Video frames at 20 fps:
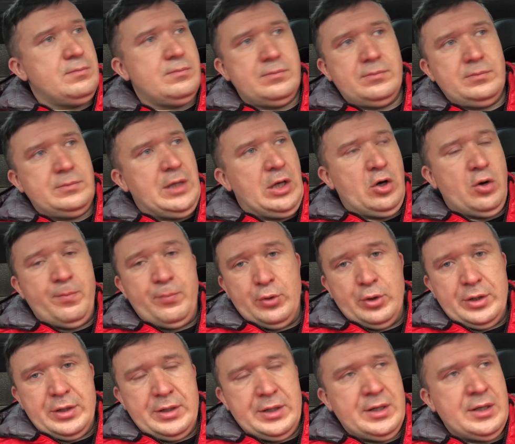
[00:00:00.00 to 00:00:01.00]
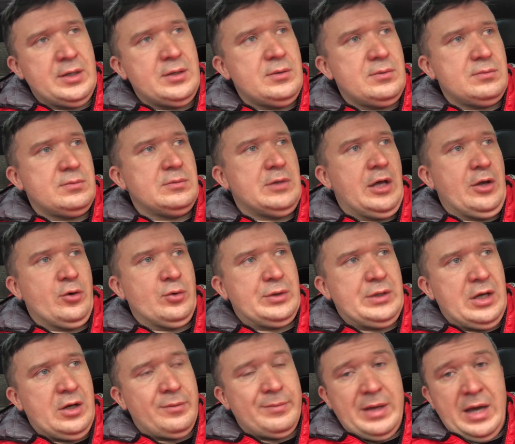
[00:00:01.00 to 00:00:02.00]
They don't put it in. They don't
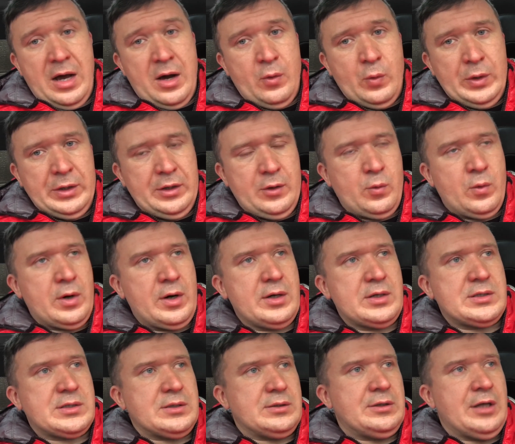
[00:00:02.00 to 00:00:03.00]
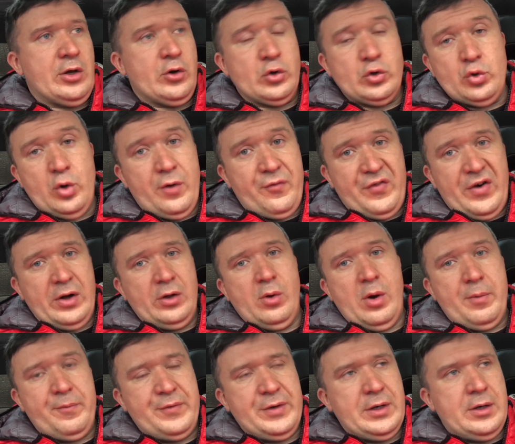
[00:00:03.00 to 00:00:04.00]
tell me how well it works. They don't do a
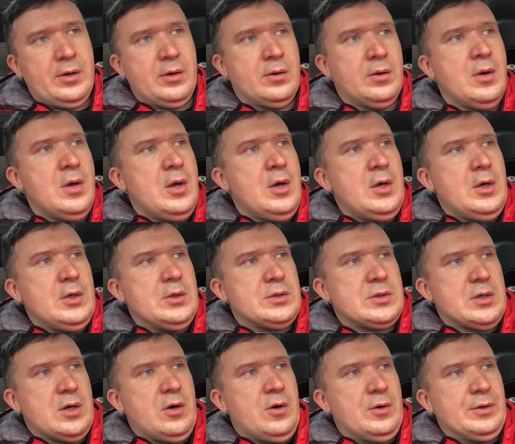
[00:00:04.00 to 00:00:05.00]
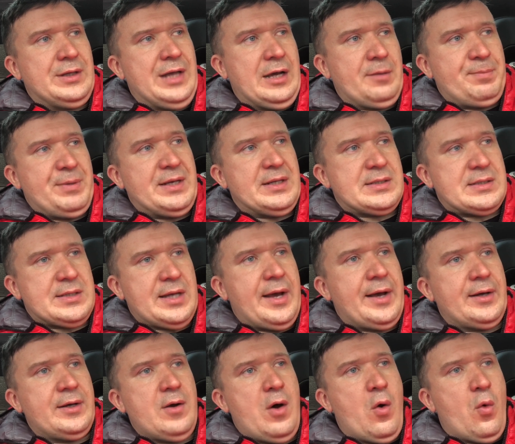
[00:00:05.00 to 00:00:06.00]
follow-up video. So that being
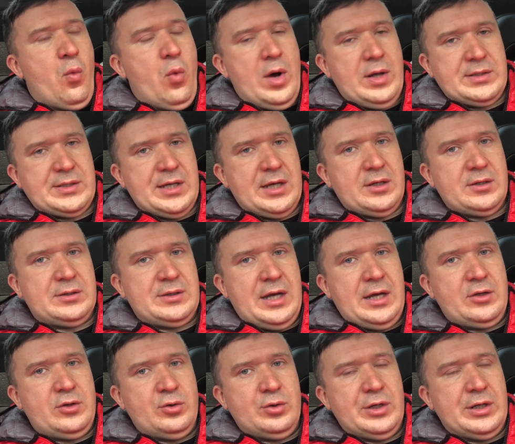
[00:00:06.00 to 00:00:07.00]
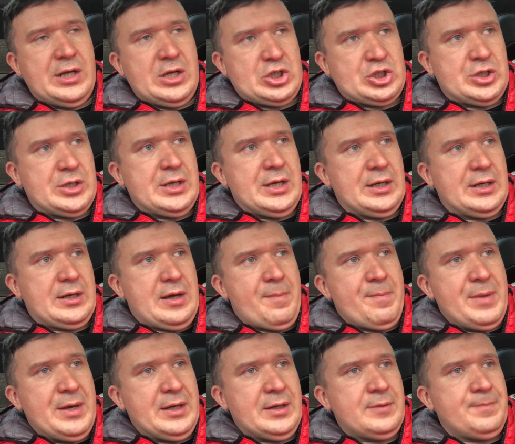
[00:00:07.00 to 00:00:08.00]
said, once that unit actually going to
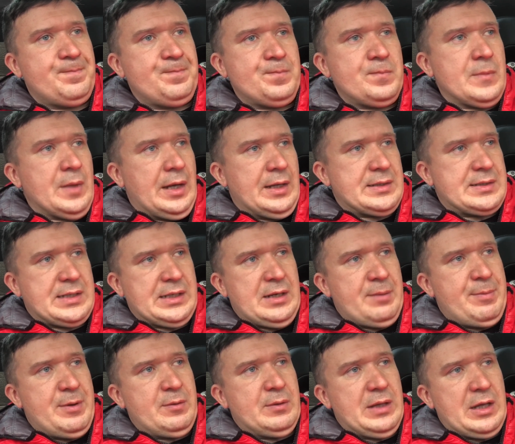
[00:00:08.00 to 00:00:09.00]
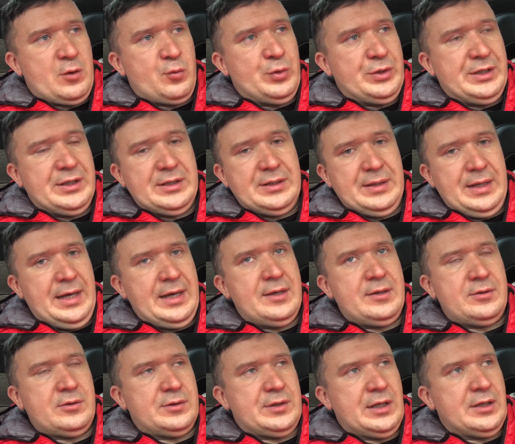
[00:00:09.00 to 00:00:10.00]
come in, it's going to be like within
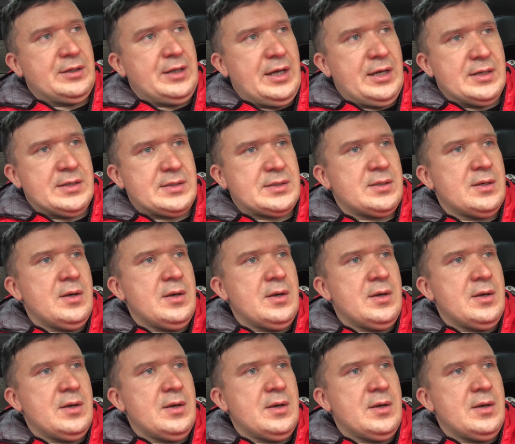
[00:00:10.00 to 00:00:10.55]
8 to 10 days.